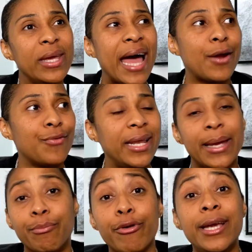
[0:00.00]
got to really
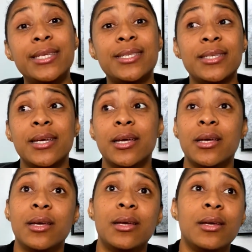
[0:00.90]
embrace
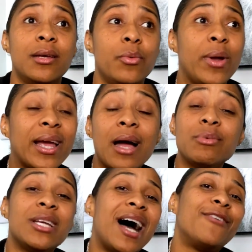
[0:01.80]
when it
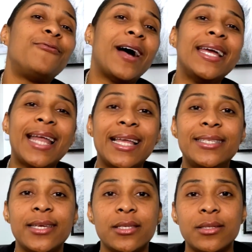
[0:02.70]
comes to our
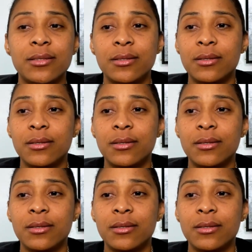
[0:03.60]
finances.